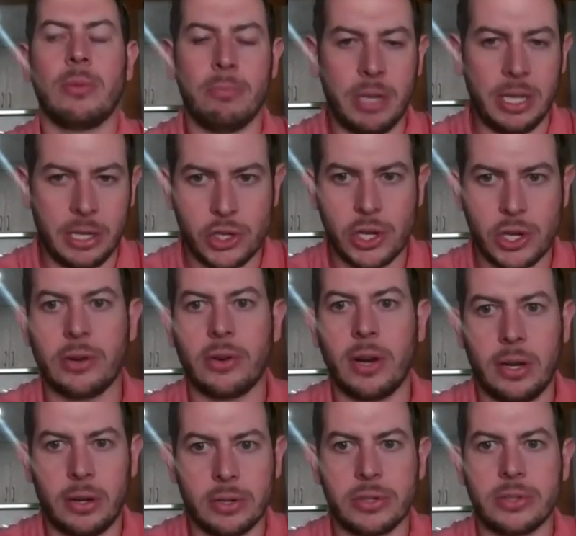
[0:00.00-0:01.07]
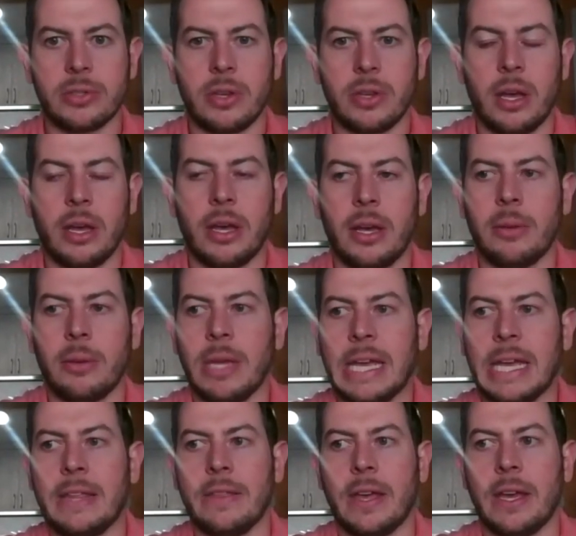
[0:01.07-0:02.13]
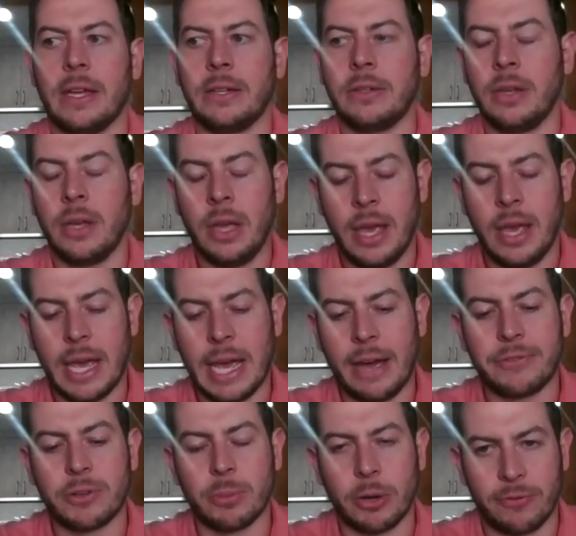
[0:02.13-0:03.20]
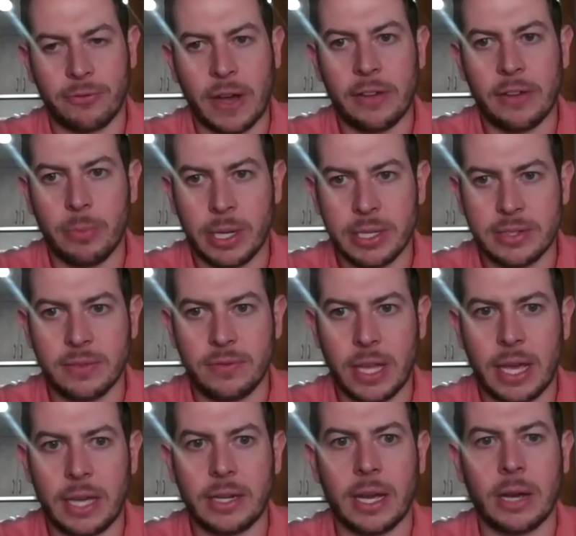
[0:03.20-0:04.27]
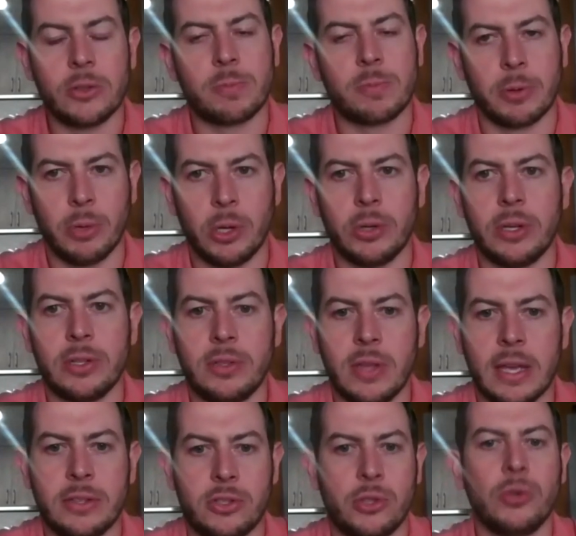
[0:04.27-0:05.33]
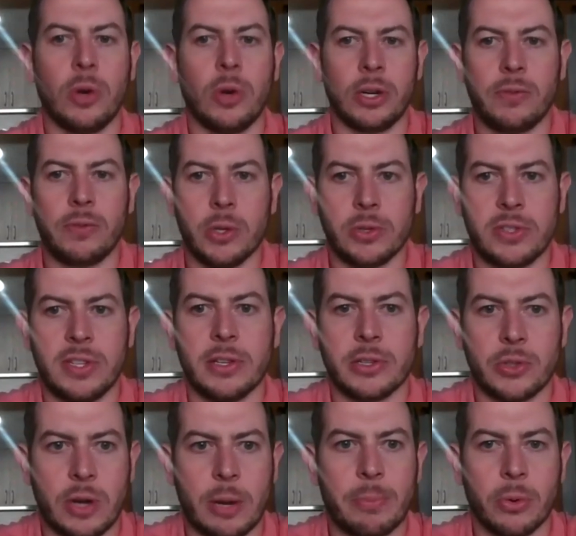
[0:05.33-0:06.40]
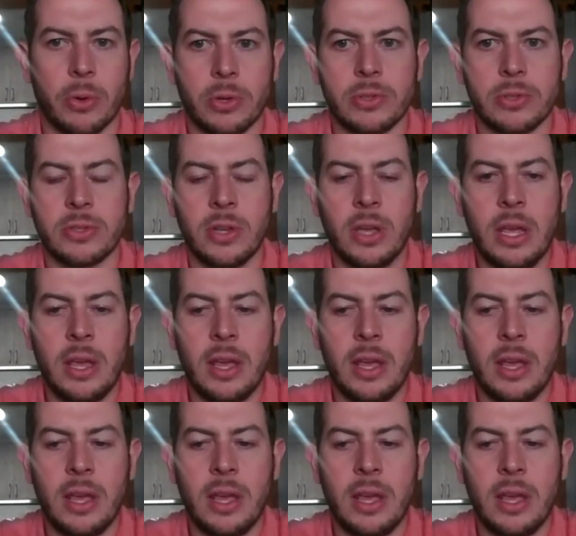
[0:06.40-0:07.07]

meeting generators, um, and then after about five months of that, I was promoted to one of those sales rep roles,